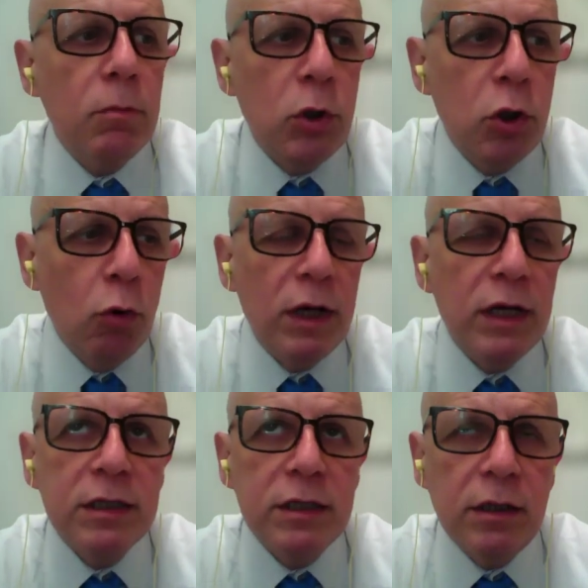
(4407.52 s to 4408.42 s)
you
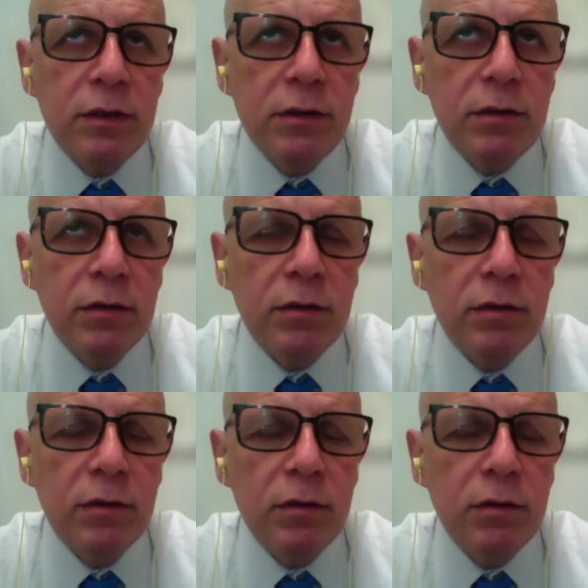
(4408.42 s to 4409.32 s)
insert,
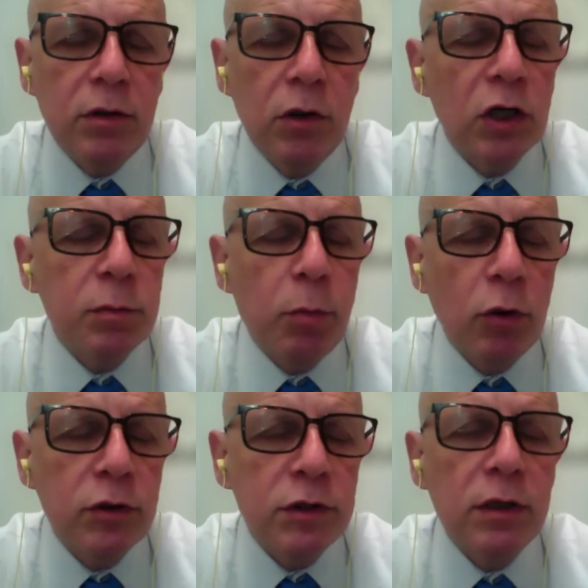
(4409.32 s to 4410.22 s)
you
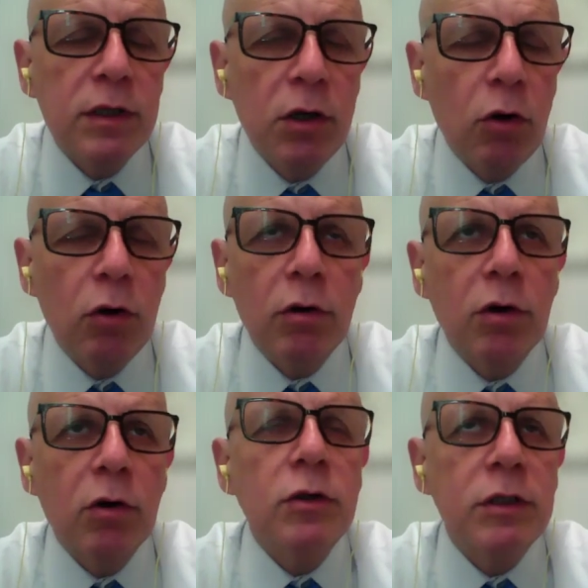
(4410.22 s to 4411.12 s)
expose your
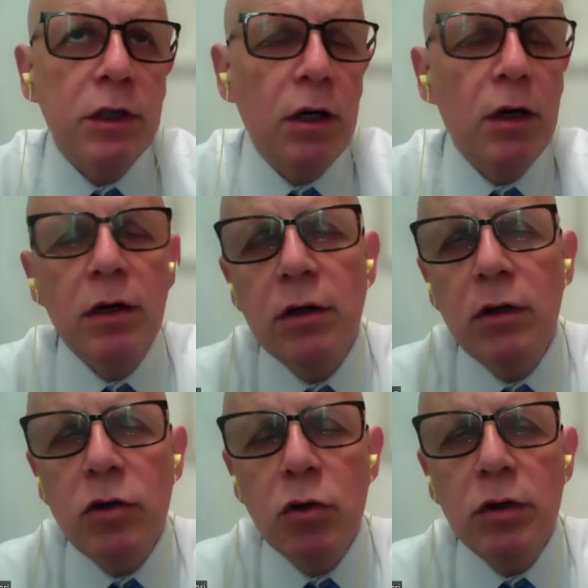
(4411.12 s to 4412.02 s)
concern
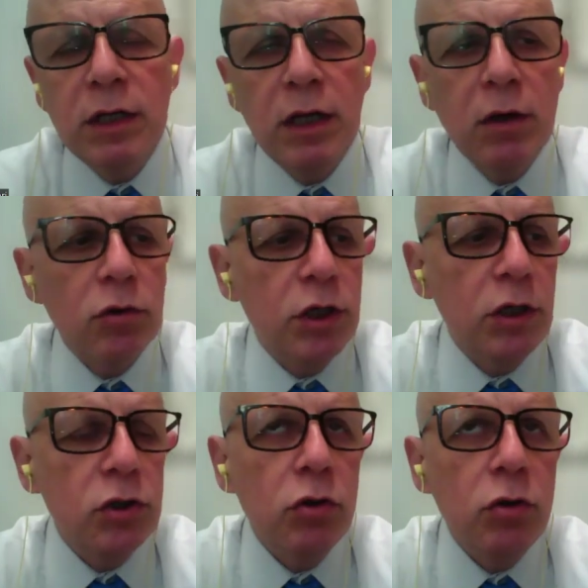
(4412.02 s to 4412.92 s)
during the
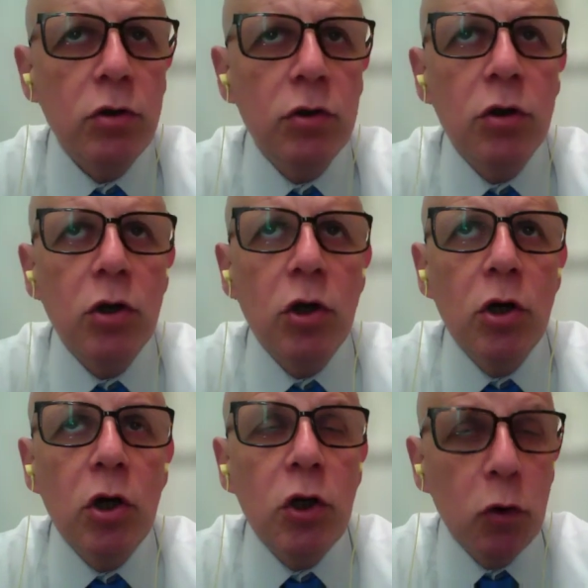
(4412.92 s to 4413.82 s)
negotiation,
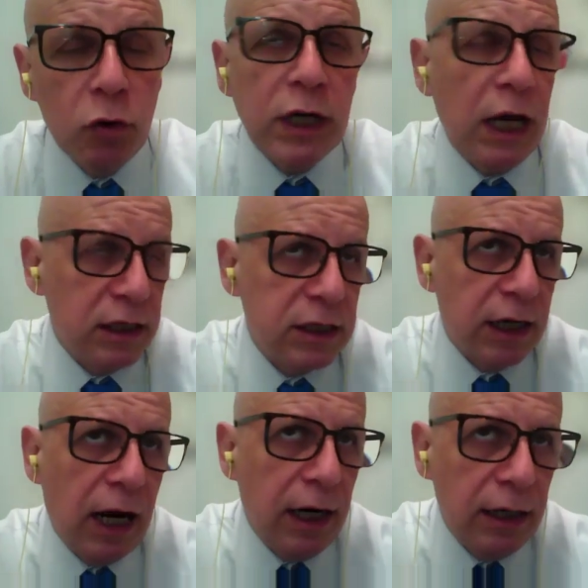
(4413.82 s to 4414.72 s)
you can
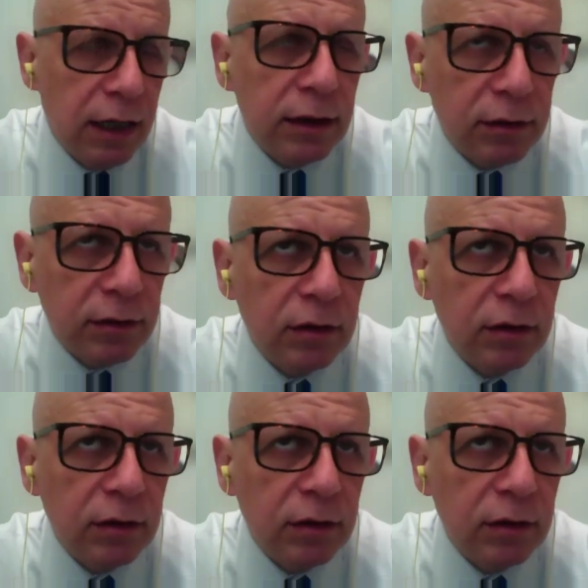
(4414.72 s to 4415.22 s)
sign it